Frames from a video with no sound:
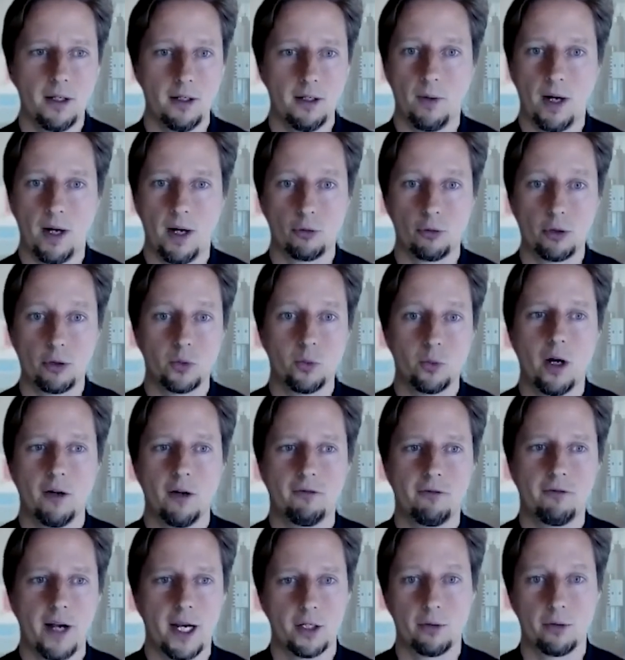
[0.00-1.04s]
across one
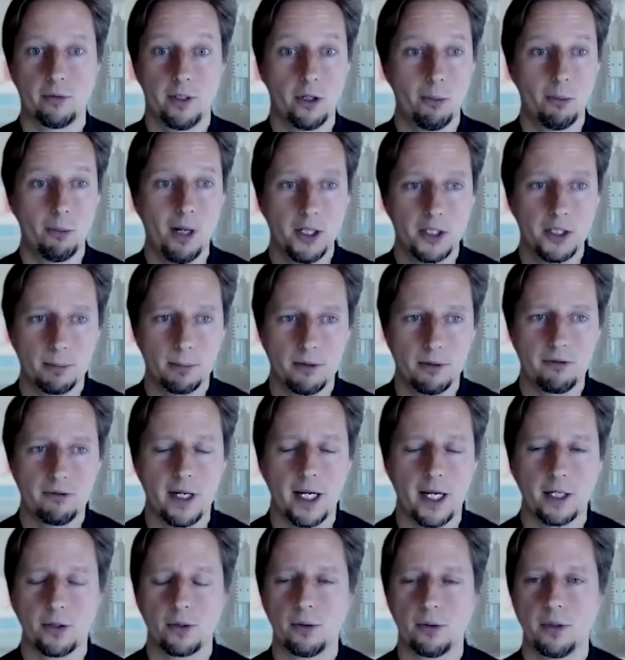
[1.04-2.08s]
factory or multiple
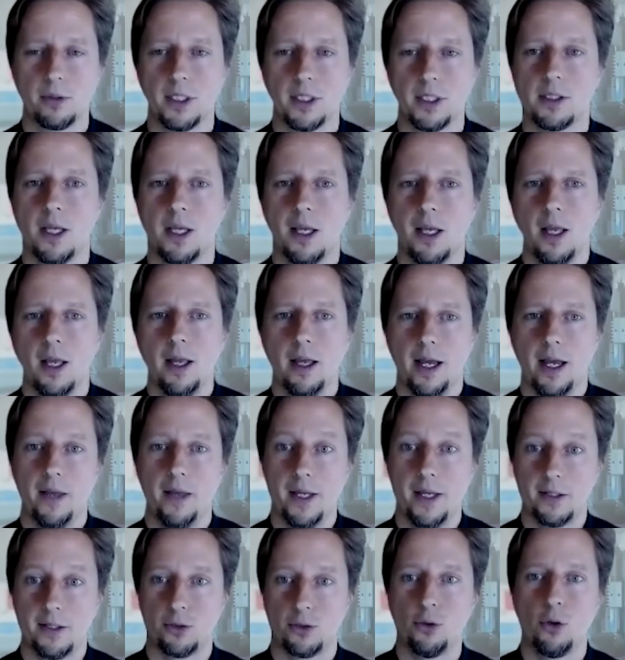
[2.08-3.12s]
factories. And
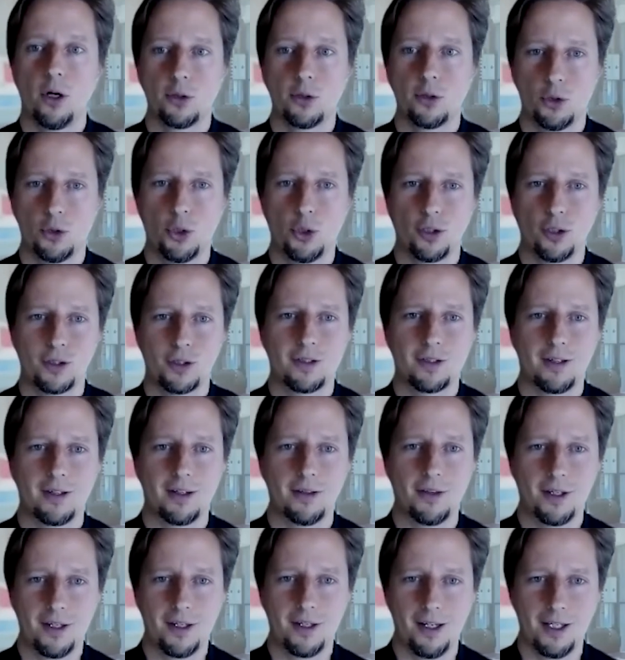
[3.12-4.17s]
that's not just
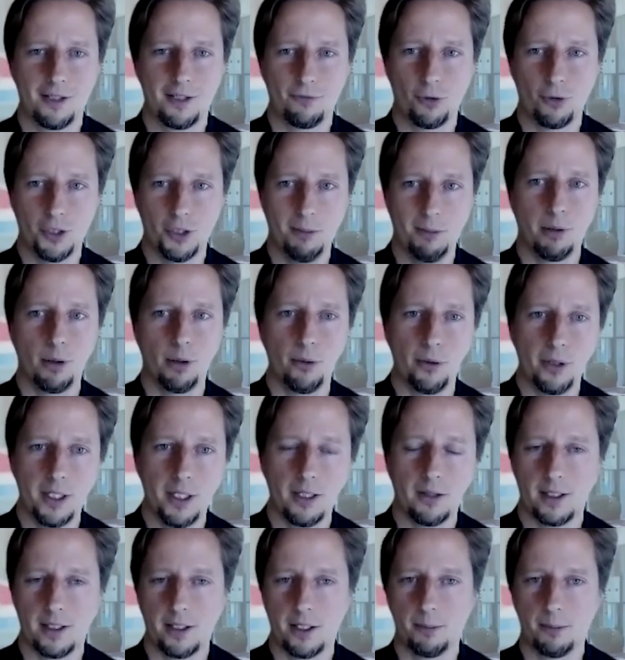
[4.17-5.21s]
the case for deep learning.
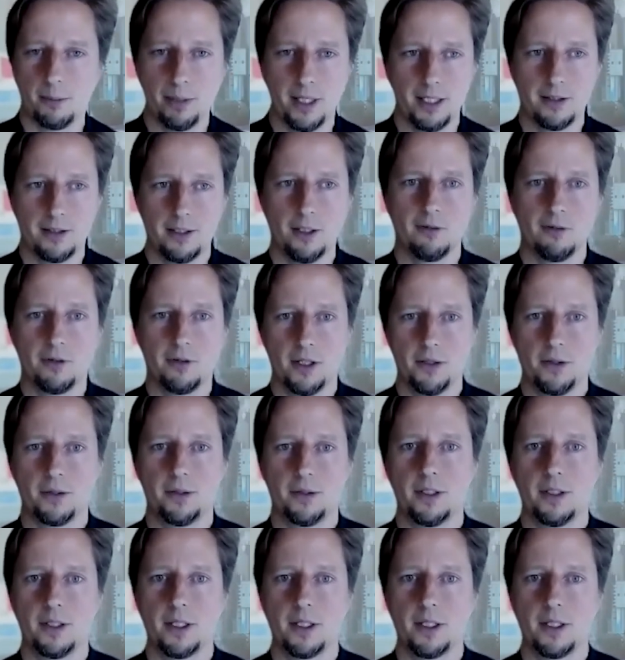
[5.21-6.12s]
There are plenty of other